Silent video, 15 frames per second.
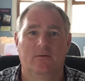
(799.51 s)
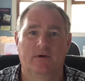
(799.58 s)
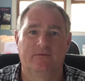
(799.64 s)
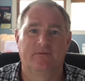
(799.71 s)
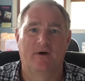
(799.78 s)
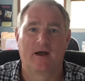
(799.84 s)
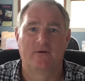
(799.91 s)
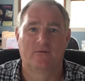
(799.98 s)
We
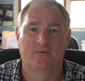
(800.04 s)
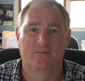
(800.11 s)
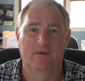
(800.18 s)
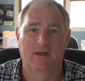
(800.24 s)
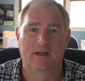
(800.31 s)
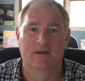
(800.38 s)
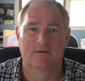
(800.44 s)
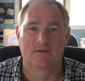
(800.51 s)
fight when
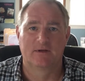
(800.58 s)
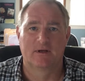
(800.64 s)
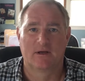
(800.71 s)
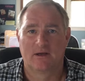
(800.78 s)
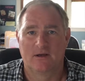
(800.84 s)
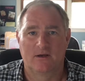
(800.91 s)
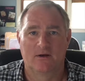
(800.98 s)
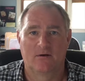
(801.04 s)
we hit
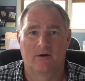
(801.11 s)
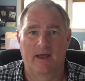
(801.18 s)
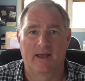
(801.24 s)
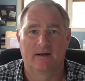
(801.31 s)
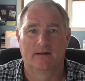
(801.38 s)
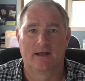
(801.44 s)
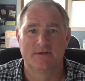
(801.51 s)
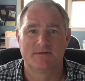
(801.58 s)

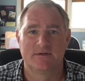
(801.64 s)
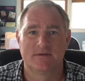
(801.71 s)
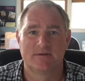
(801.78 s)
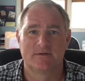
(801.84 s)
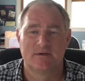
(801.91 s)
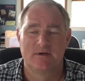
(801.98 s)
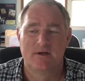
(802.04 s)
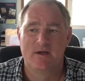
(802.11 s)

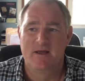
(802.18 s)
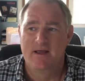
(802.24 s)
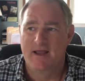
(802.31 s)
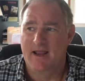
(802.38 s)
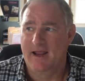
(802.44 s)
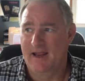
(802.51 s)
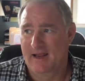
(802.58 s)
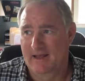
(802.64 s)
adolescence,
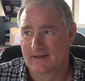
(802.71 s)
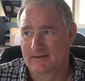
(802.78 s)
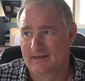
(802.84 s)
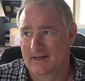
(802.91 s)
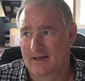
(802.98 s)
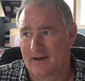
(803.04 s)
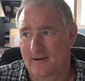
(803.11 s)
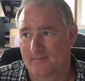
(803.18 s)
and
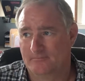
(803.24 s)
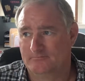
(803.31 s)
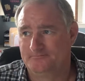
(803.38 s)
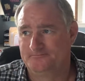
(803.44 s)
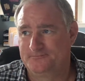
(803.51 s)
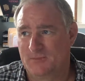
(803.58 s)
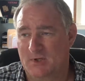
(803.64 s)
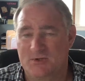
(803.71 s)

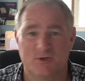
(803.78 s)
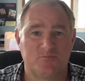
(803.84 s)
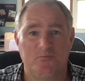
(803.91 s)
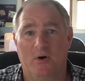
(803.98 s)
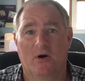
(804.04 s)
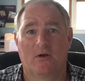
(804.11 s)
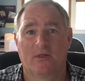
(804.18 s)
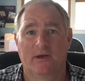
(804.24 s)
just
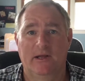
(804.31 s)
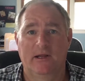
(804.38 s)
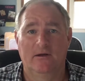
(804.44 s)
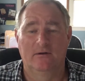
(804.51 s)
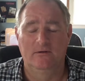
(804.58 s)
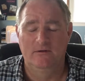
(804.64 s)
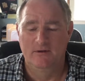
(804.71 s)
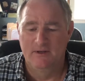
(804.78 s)
part of the
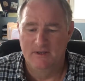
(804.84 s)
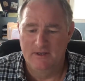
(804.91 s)
deal.